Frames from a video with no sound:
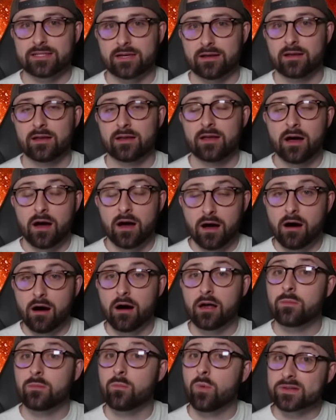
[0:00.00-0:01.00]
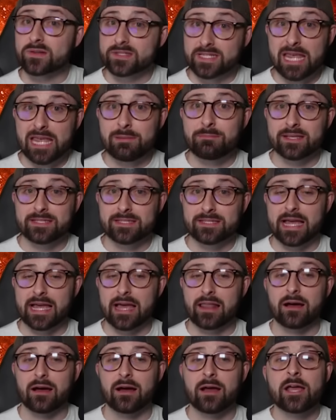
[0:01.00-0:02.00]
to Haaland whilst keeping
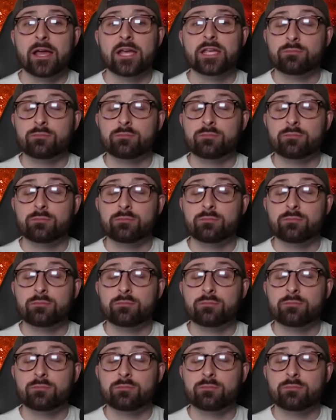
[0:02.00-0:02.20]
Salah.